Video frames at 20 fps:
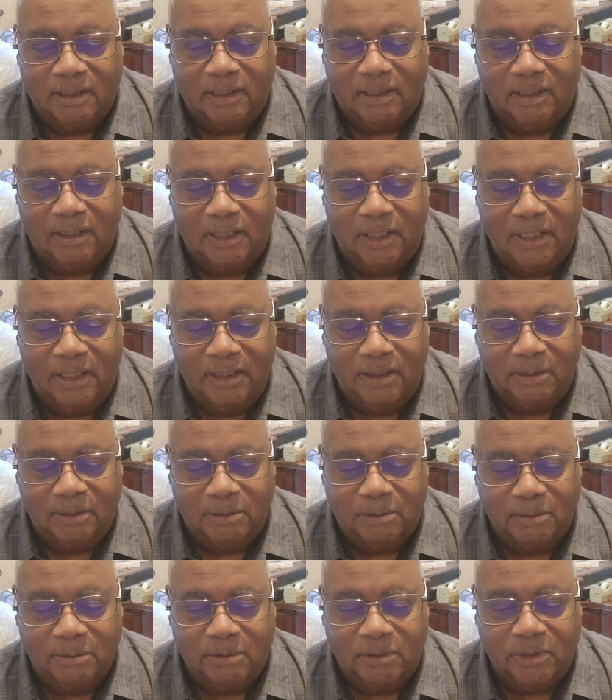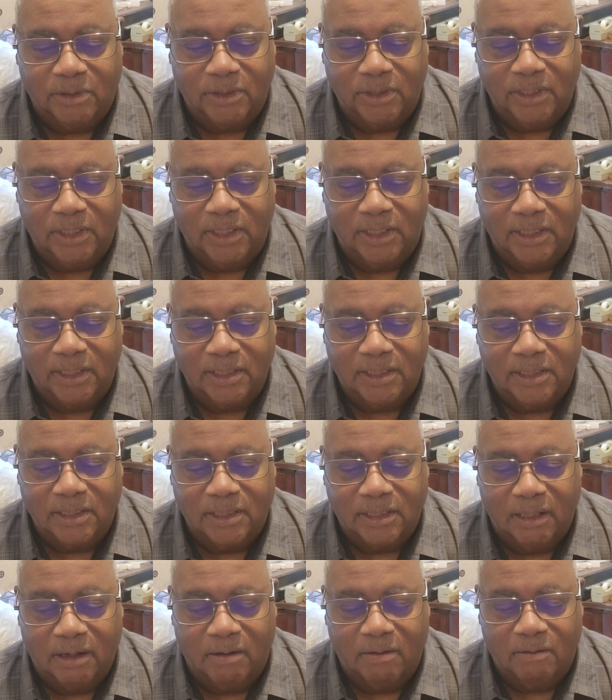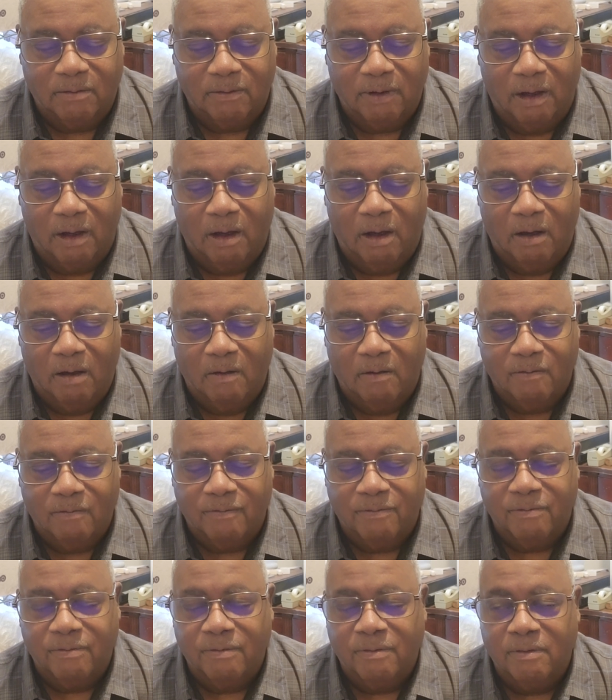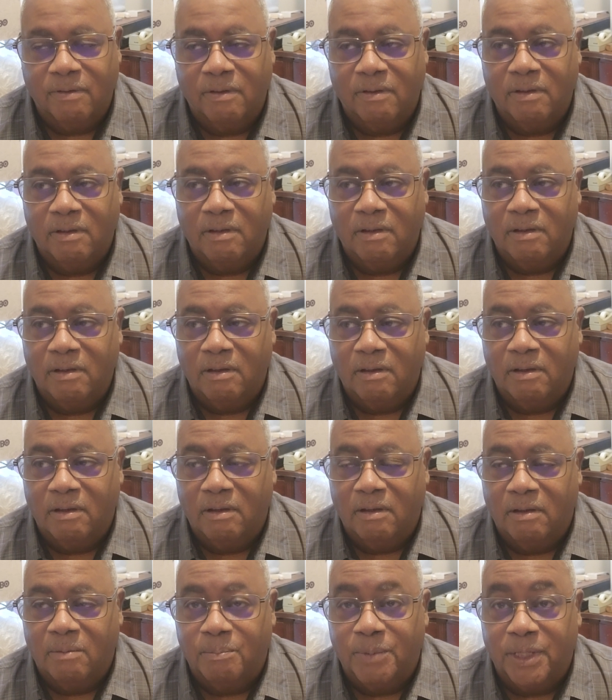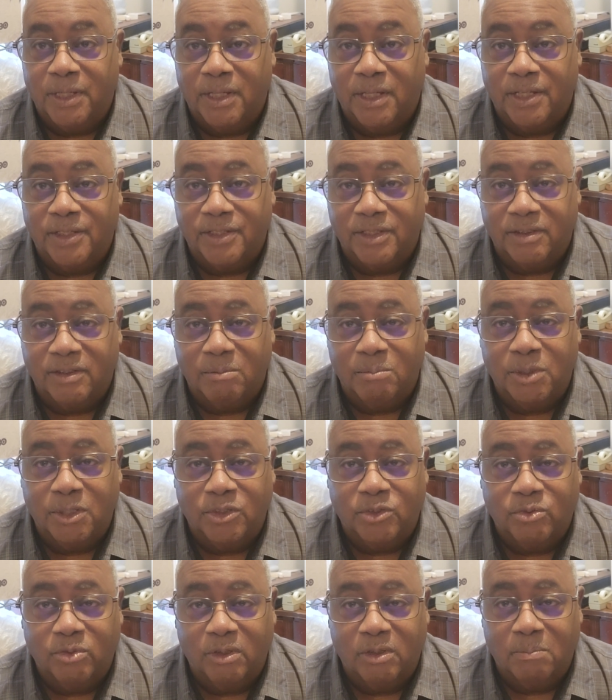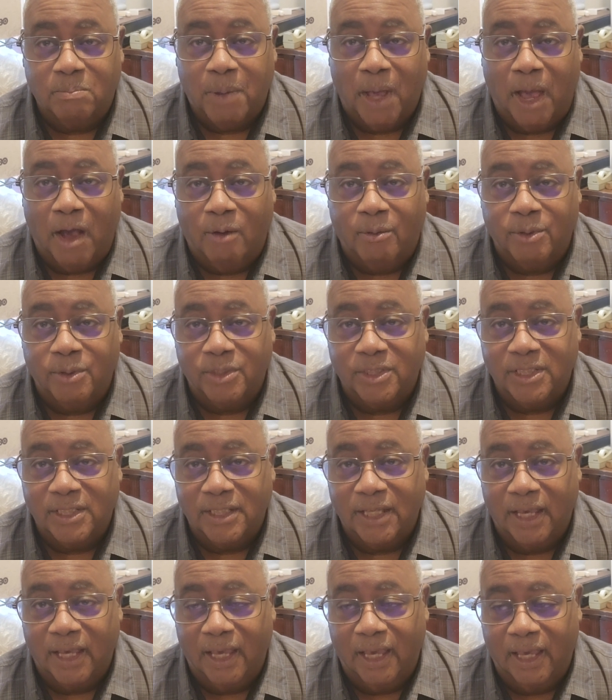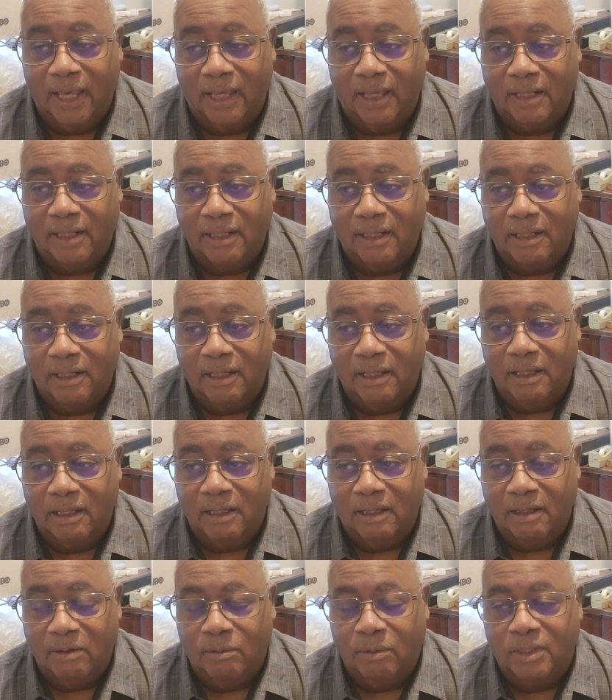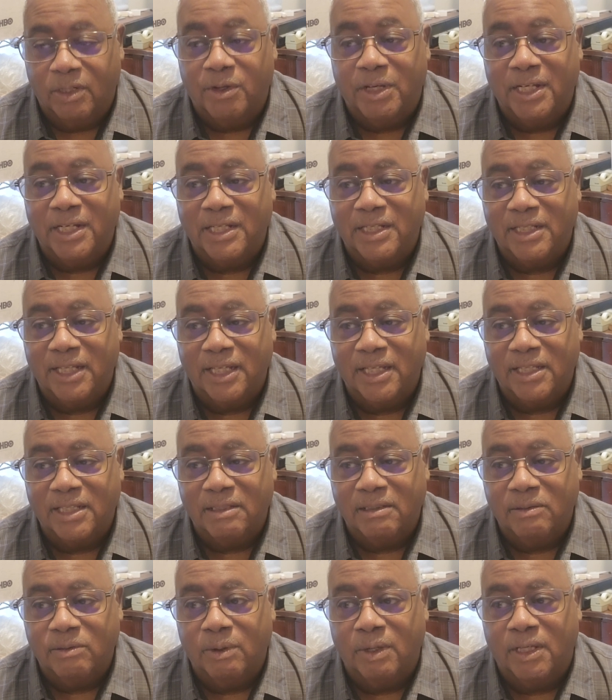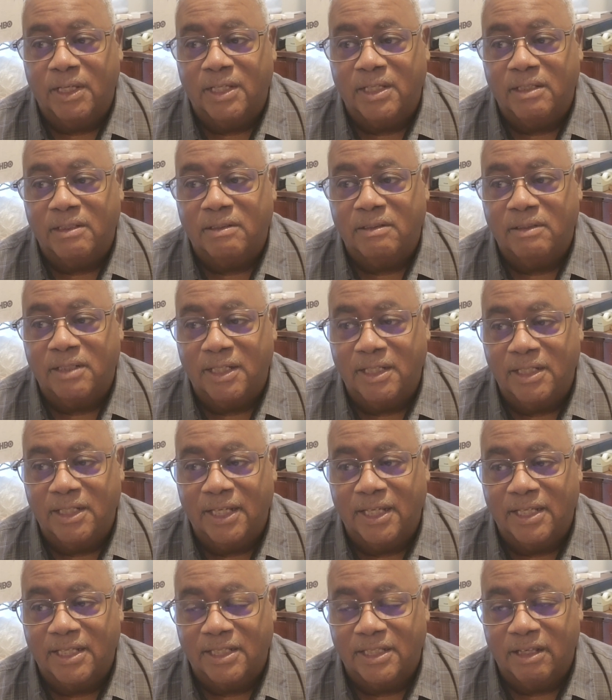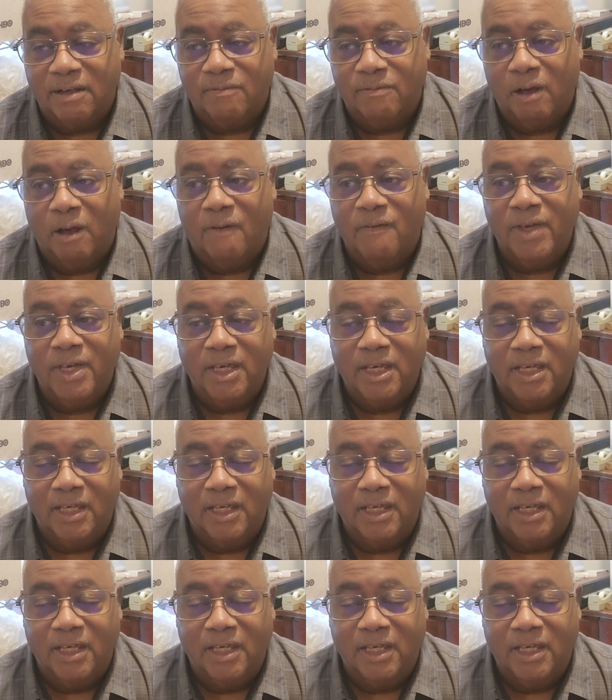Keanu took himself off because of the mystery powers he had. Well, no, he didn't take himself off.